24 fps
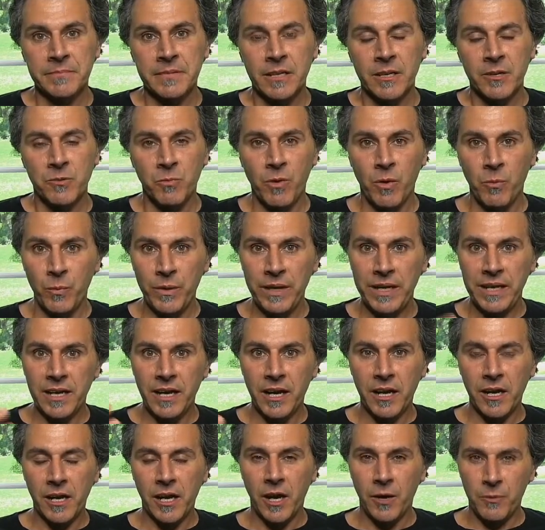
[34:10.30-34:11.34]
When we
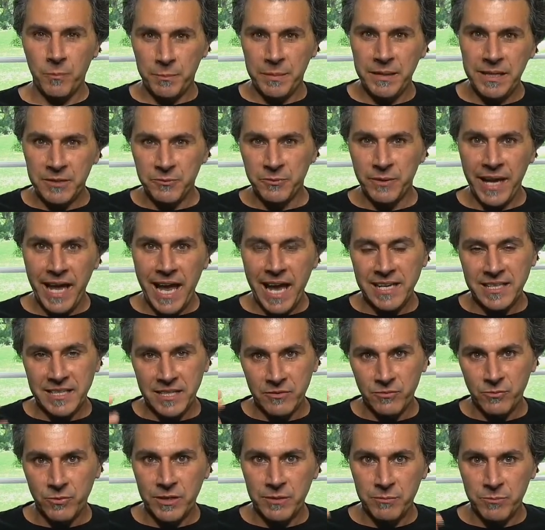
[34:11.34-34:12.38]
are being
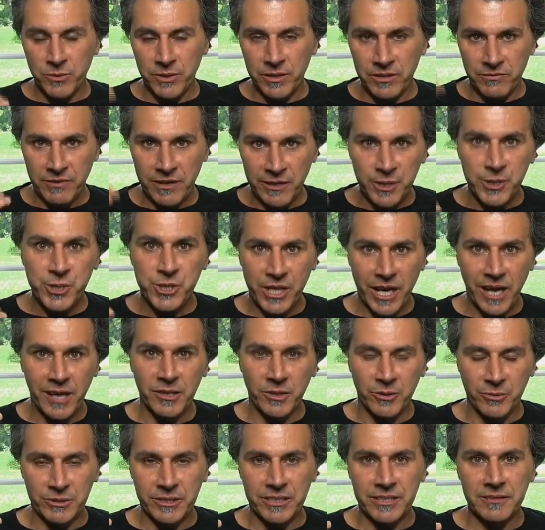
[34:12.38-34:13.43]
reactive, we breathe very
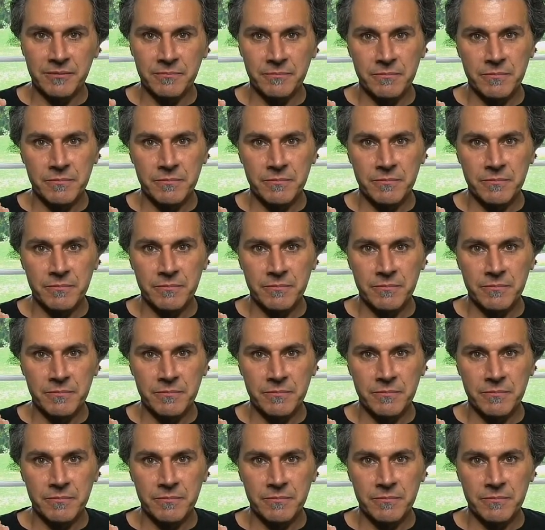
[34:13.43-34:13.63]
shallowly.